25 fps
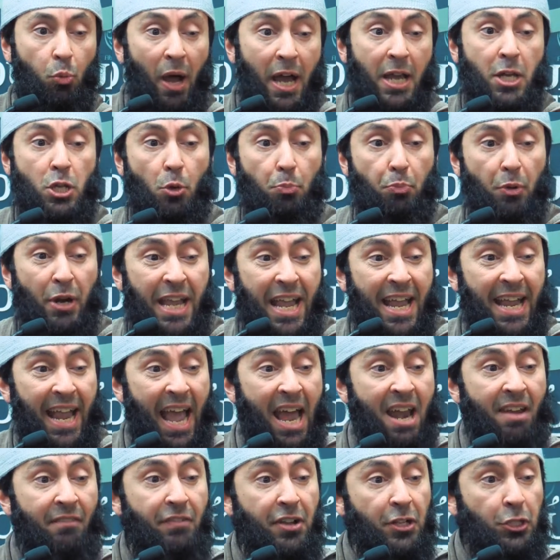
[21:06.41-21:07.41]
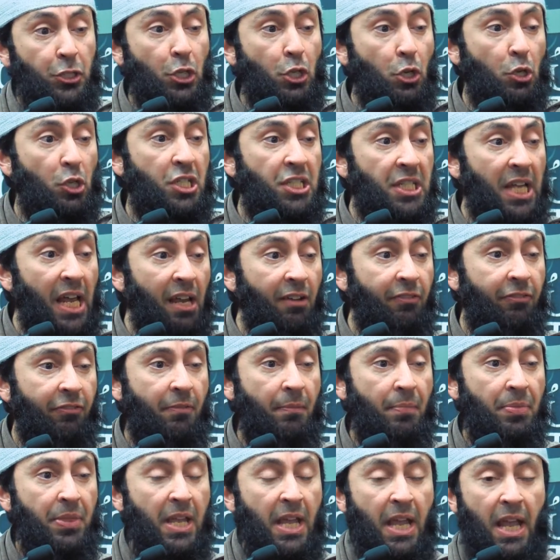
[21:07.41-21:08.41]
One, you're bringing envy to
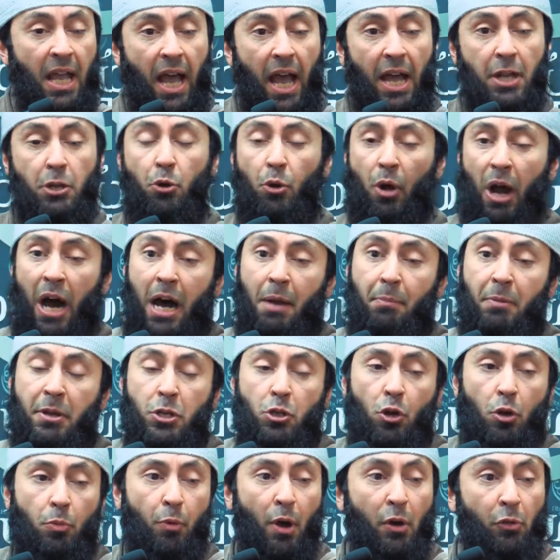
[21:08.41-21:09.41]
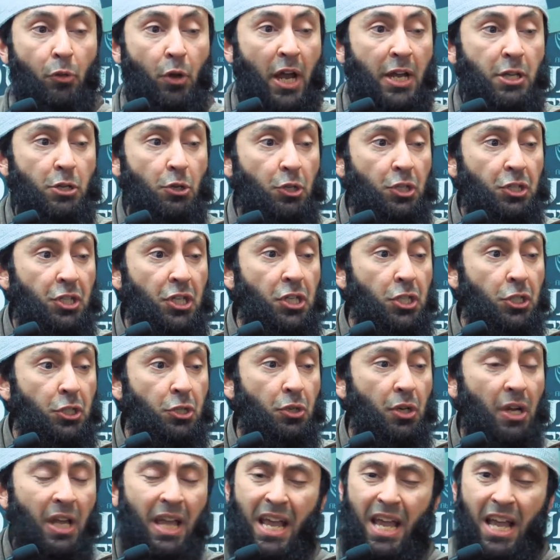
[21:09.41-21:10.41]
yourself and you're harming your brother and your
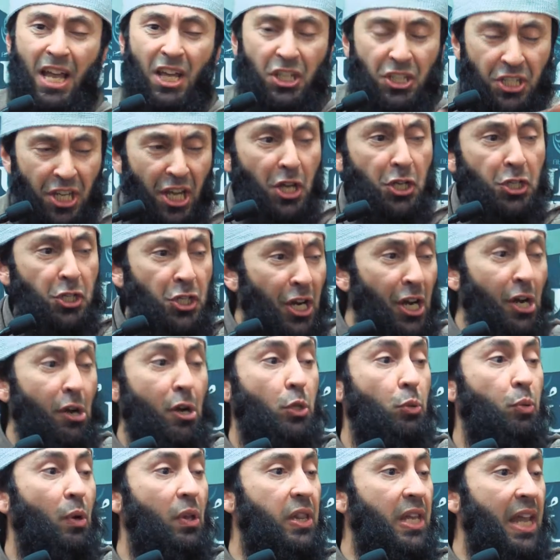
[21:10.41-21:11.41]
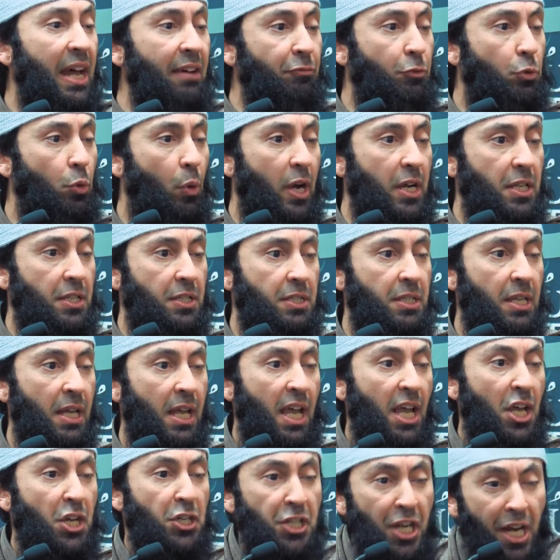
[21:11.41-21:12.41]
sister, share it with loved ones.
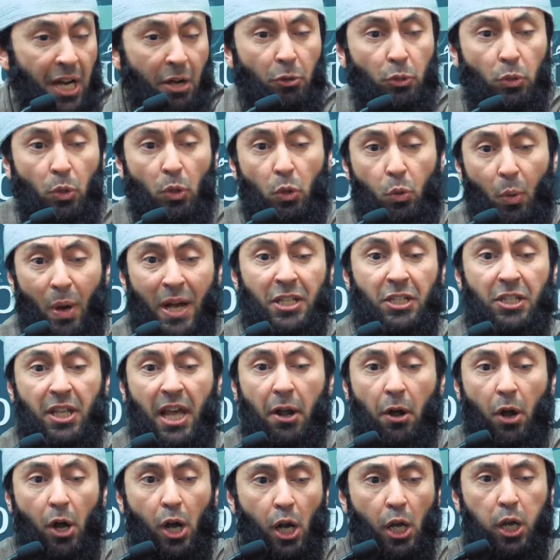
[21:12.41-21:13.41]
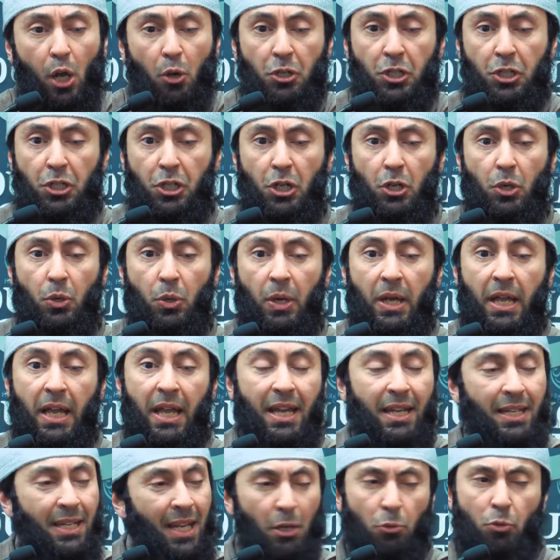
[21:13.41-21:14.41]
Share it with ones that are close to you,
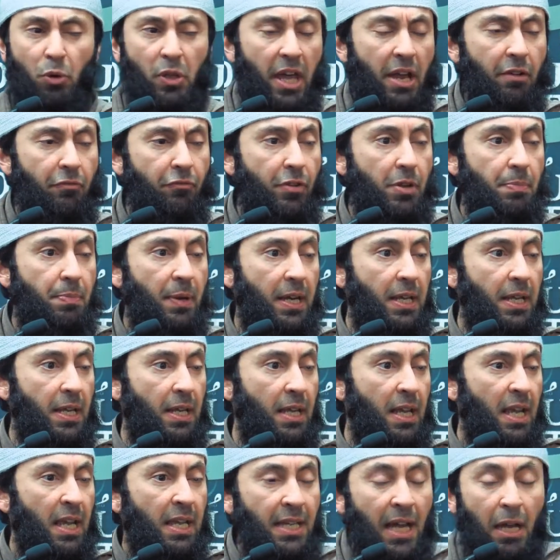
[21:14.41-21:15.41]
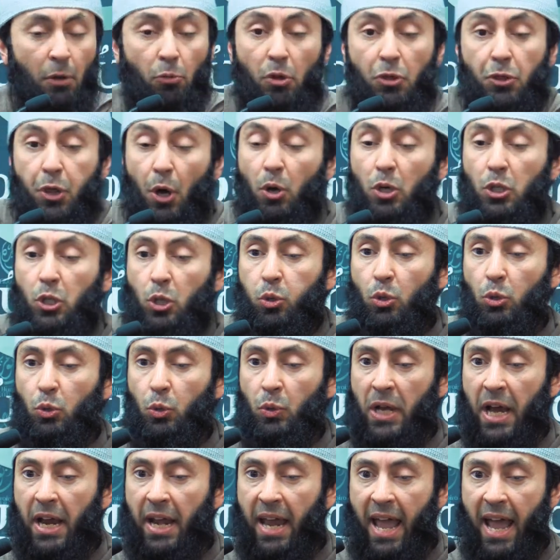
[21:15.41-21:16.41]
not with everybody, not with those who
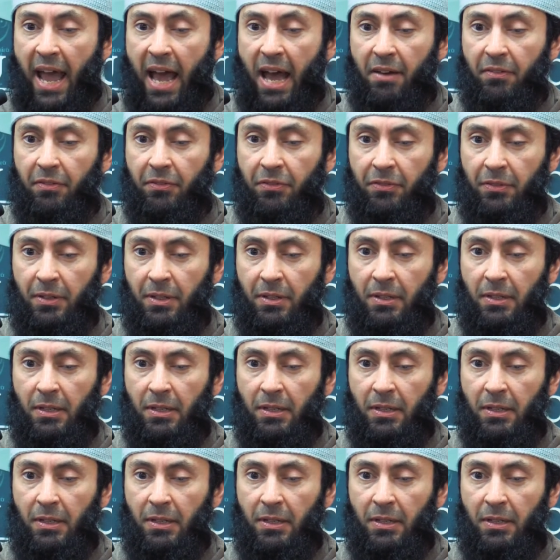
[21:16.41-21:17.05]
do not have.